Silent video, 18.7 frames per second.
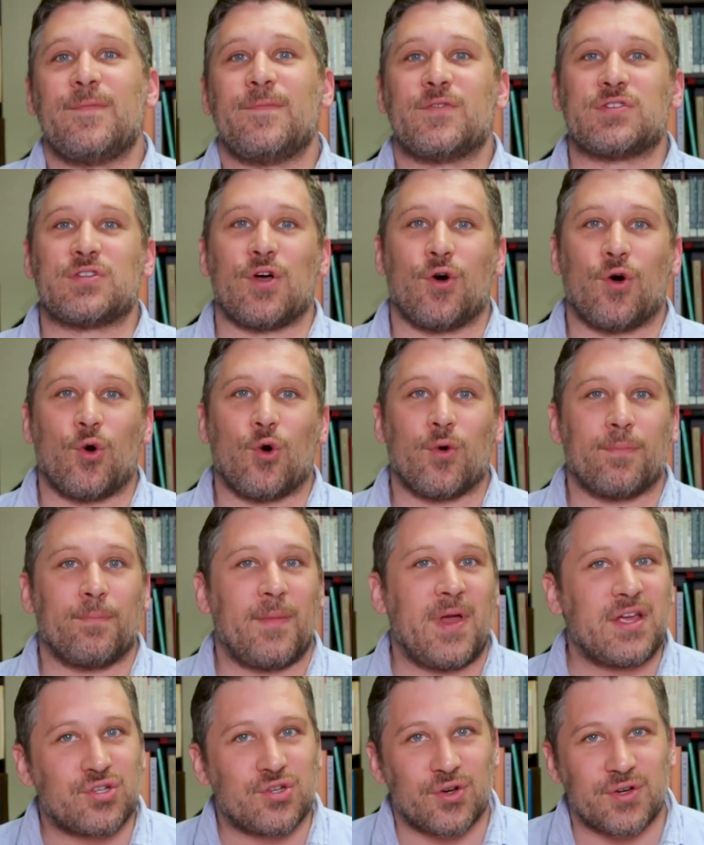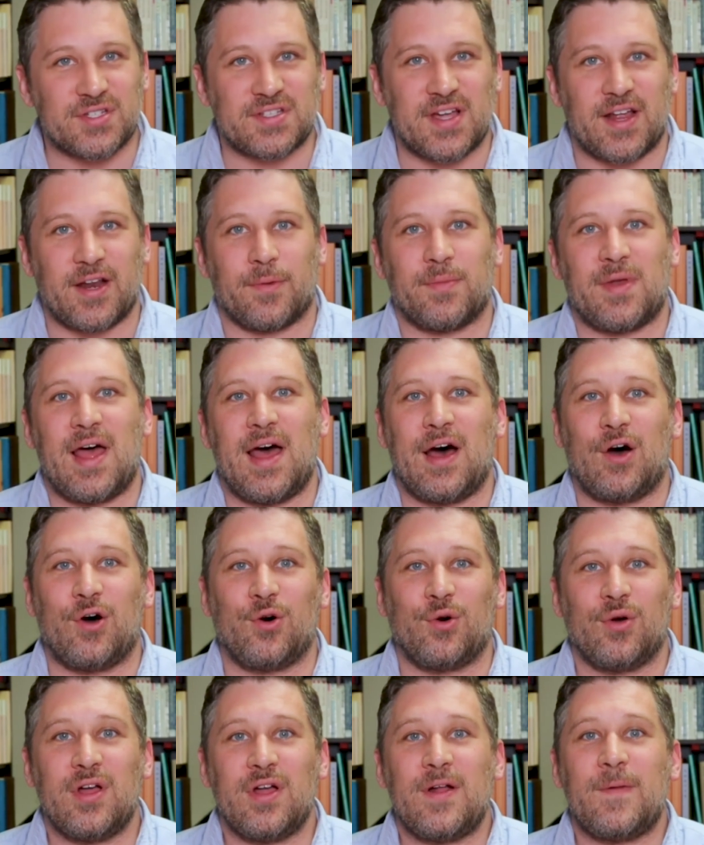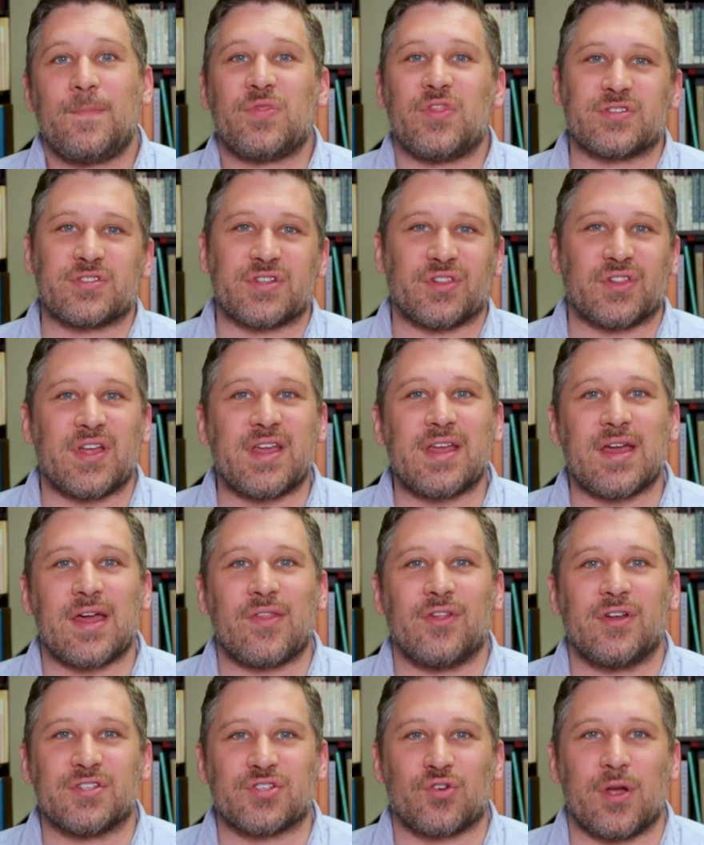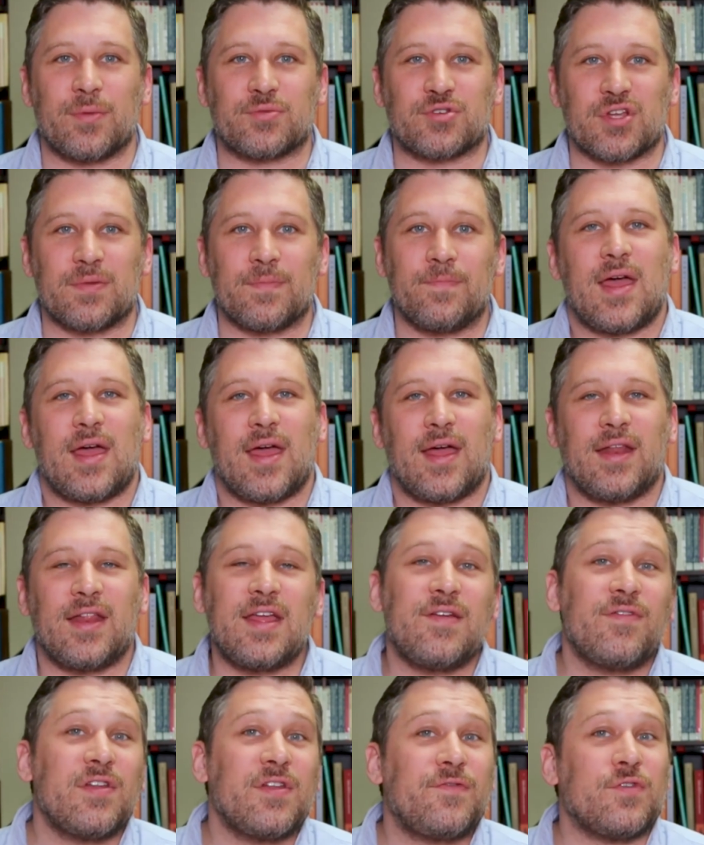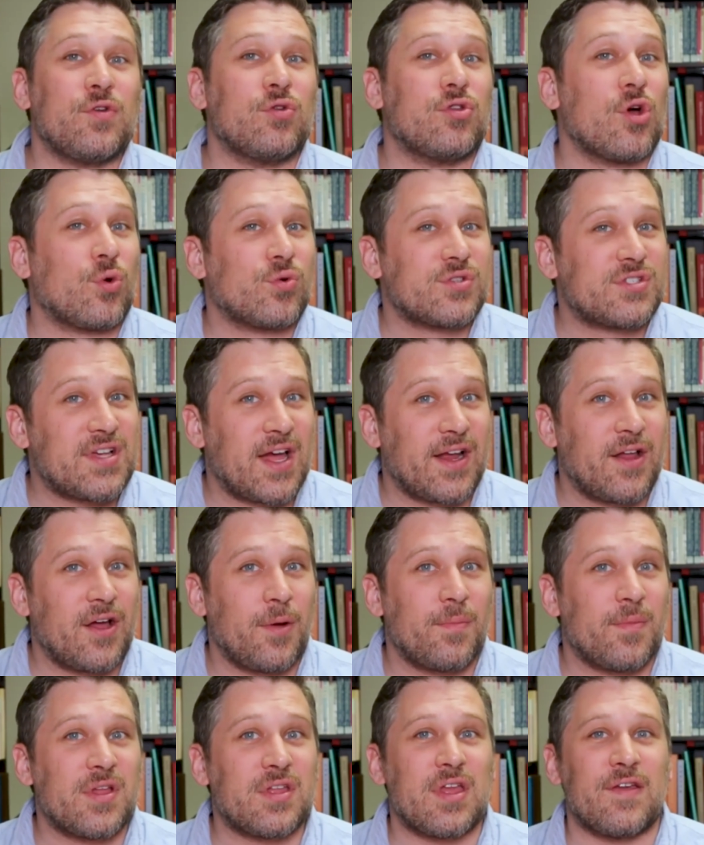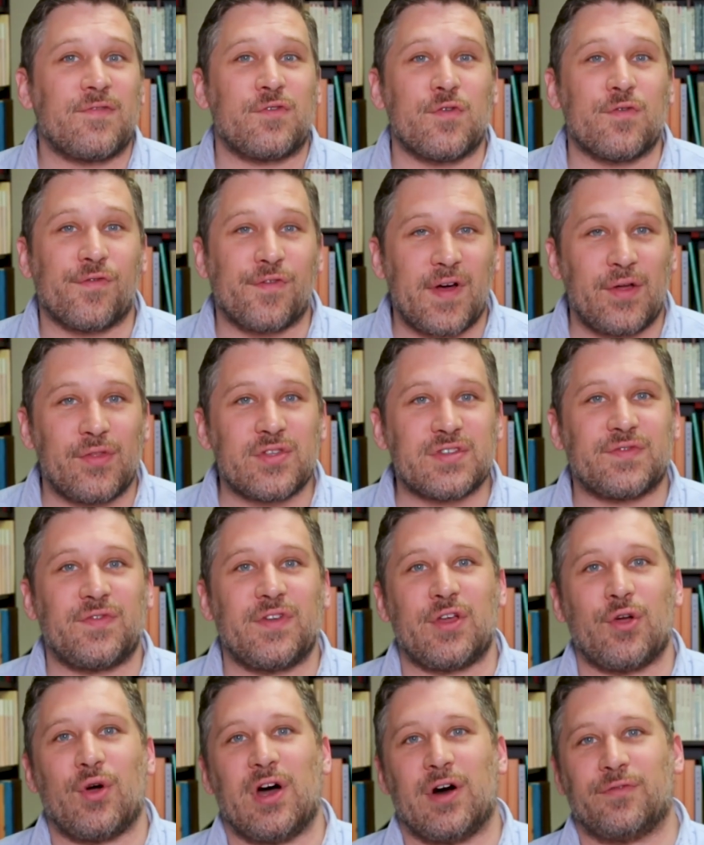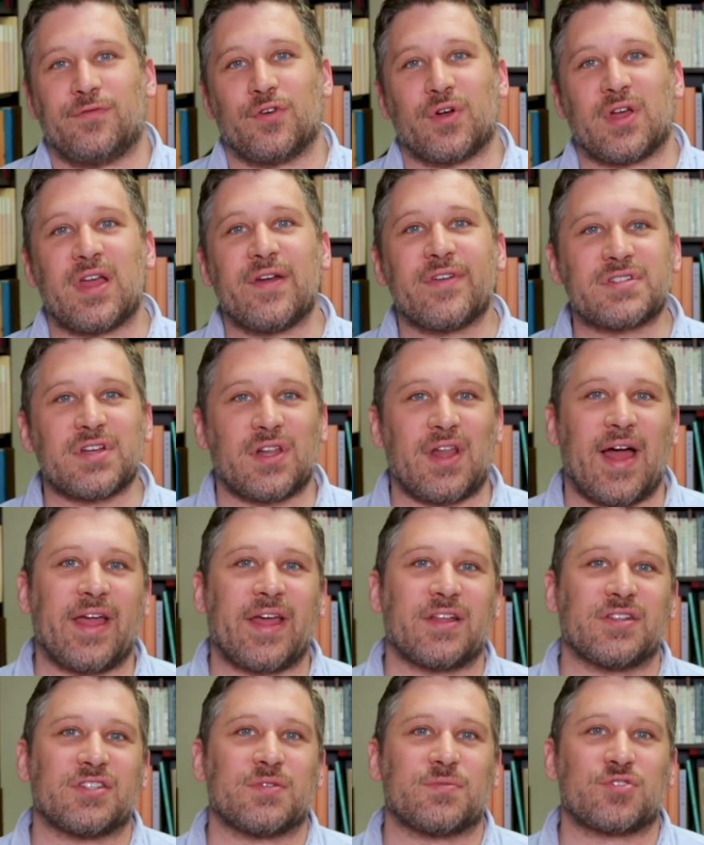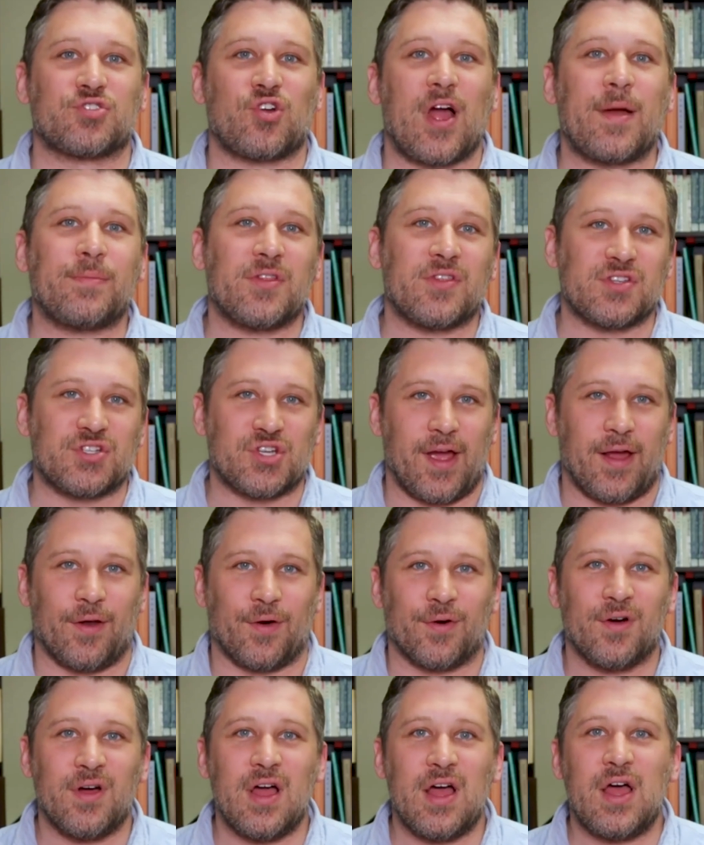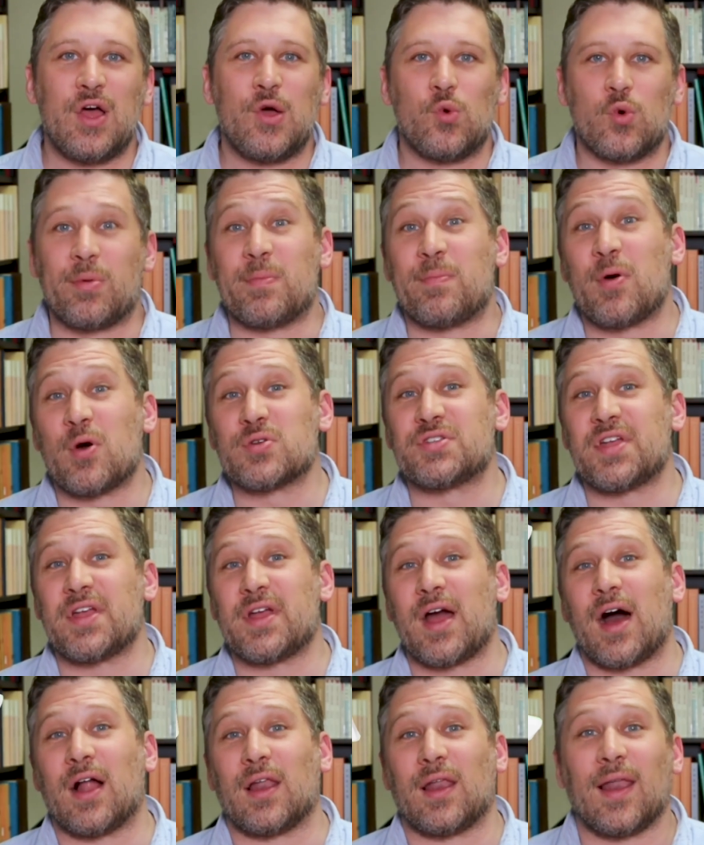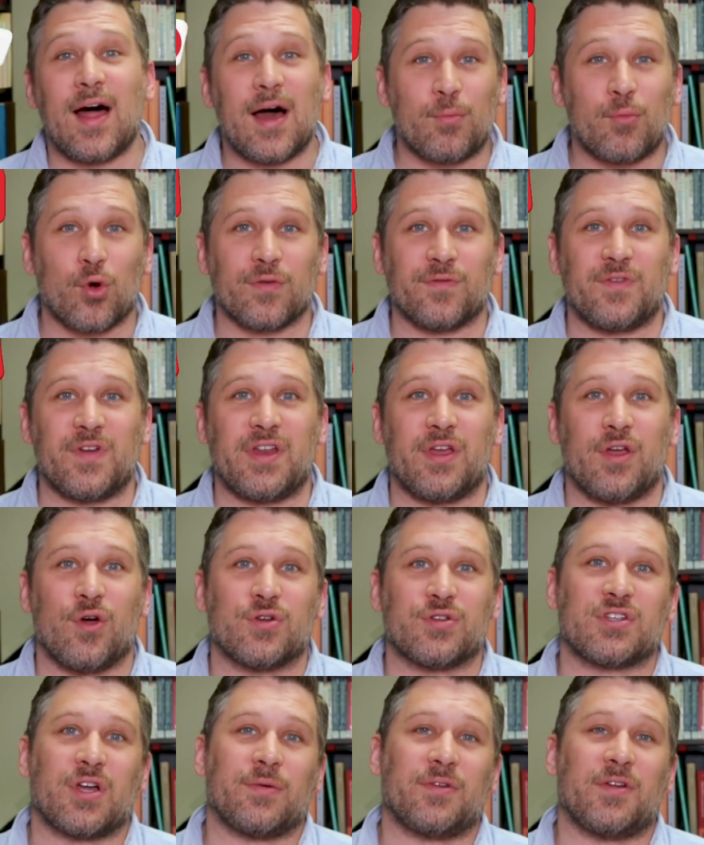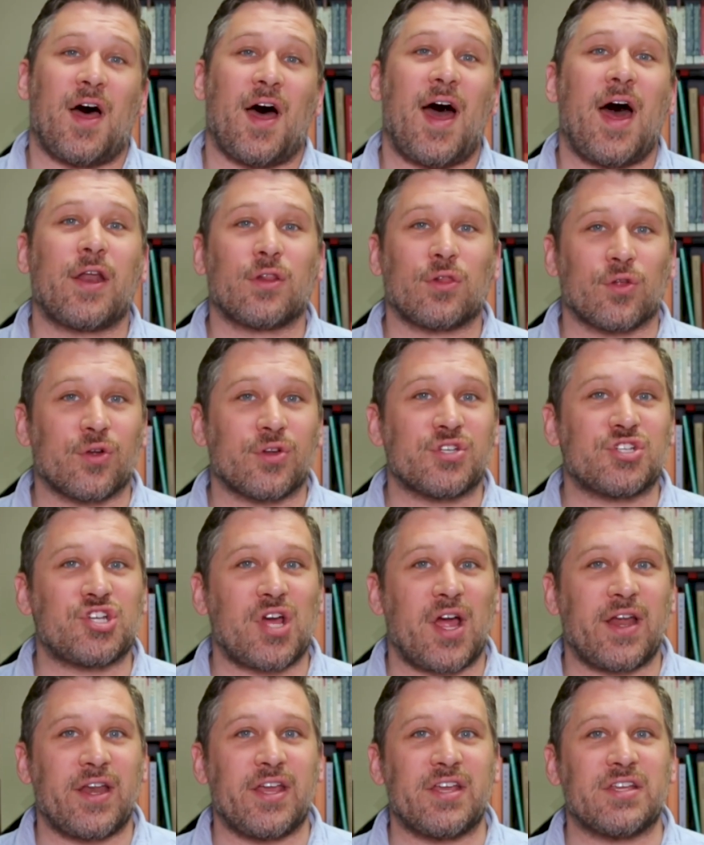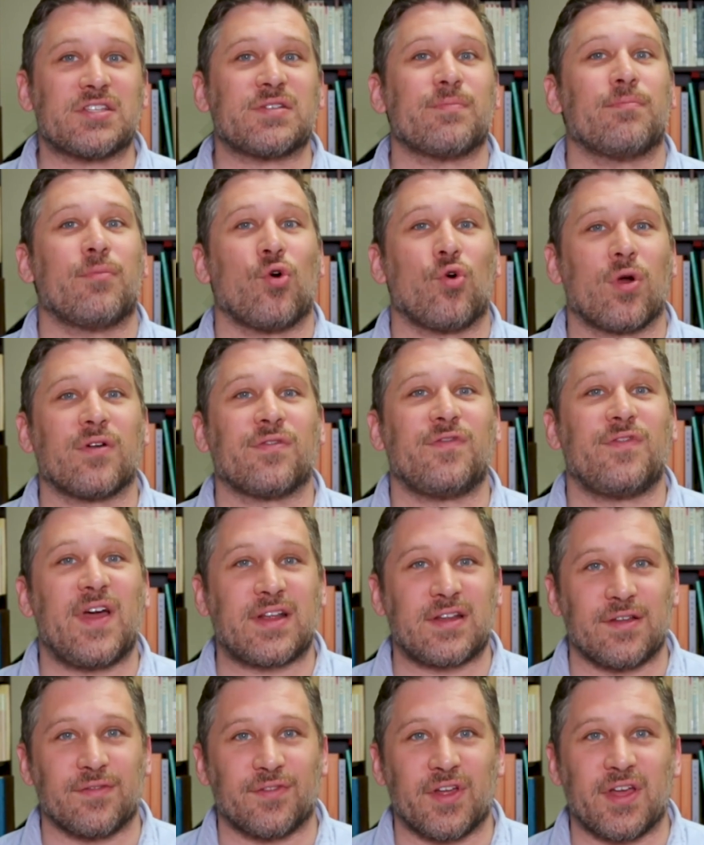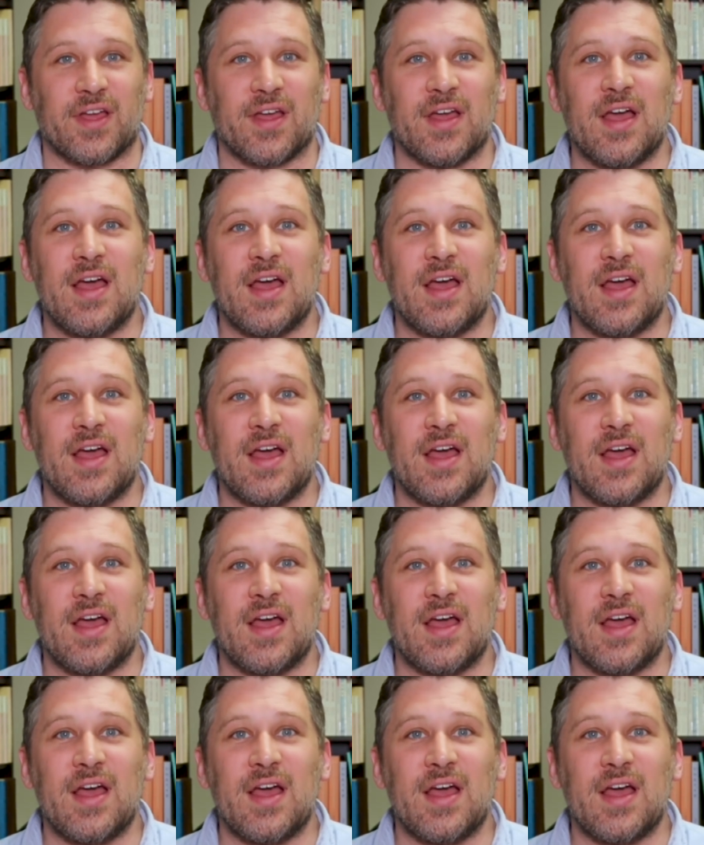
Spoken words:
So make sure to sign up now. There's a link in the description. And even if you don't sign up, if you found this video helpful, give us a like and subscribe to the channel. We'll be posting a lot more videos on how to learn Chinese more effectively.